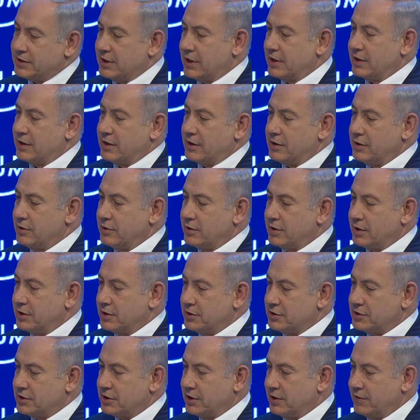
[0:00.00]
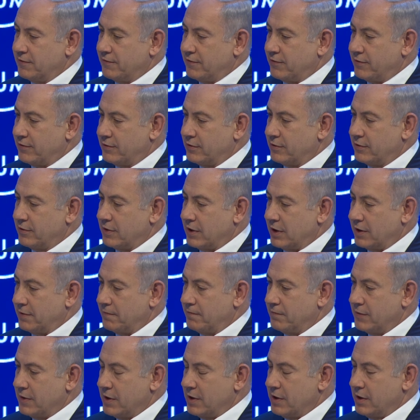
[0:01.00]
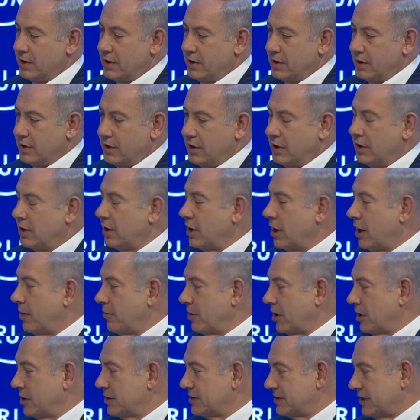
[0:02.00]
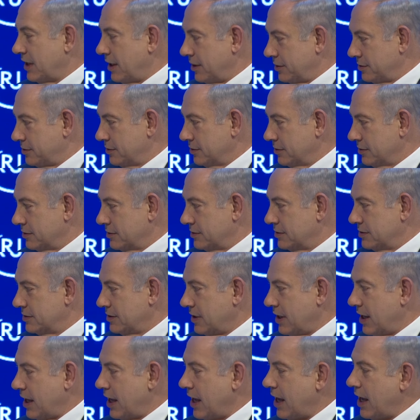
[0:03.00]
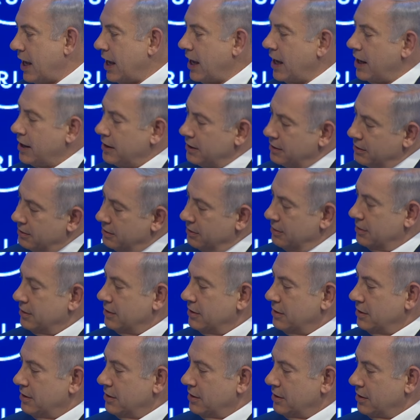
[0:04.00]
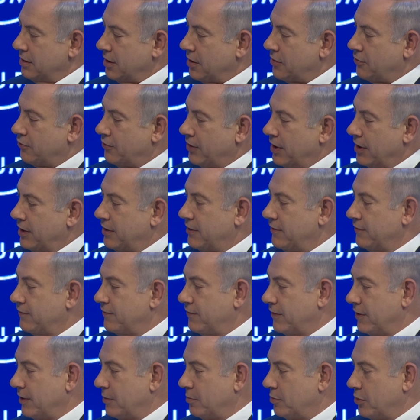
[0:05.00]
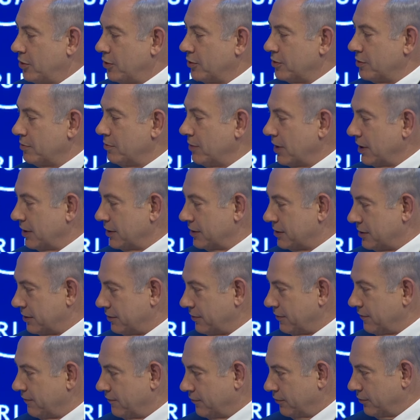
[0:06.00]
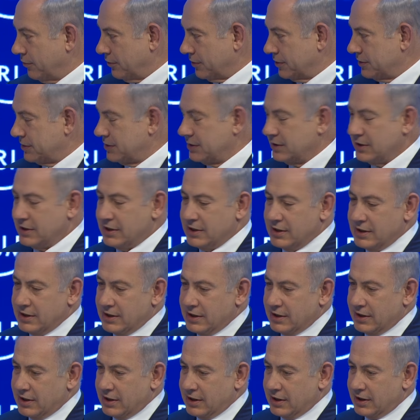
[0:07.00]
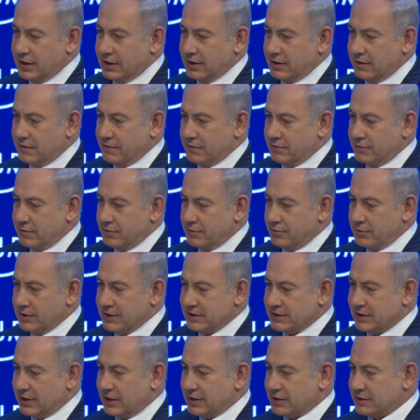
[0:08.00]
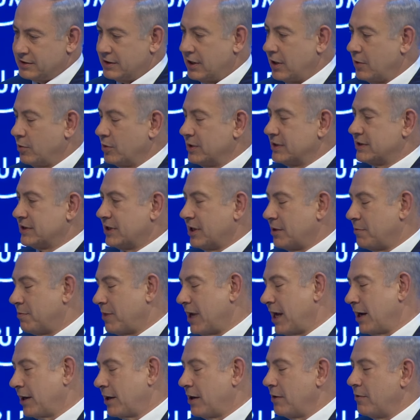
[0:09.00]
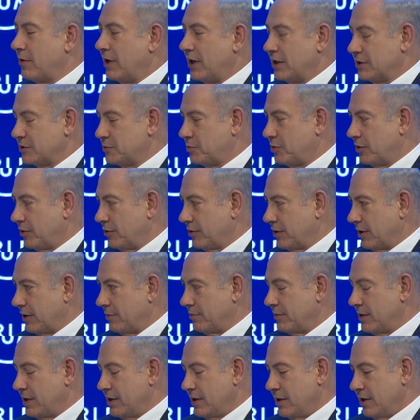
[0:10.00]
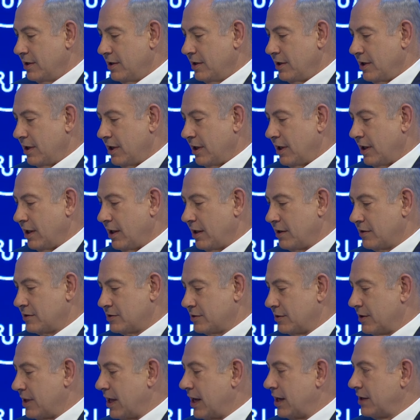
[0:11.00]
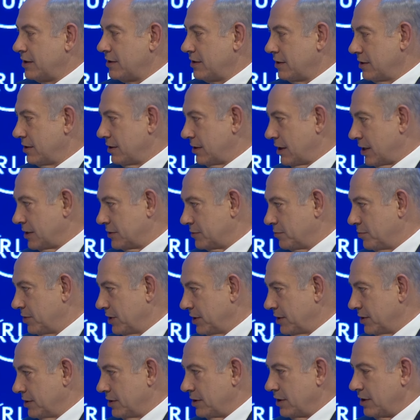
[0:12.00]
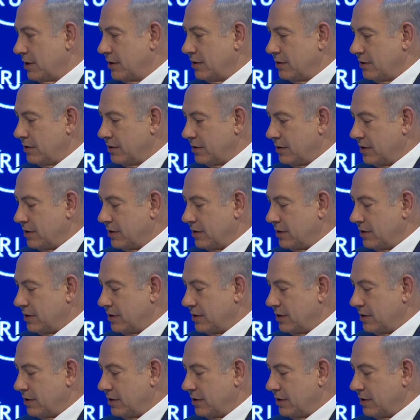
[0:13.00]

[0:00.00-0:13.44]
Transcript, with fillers: said that you could achieve through uh, economic sanctions and the threat of uh, potent military force uh, results that would set back Iran's program. Uh, so that has been, uh,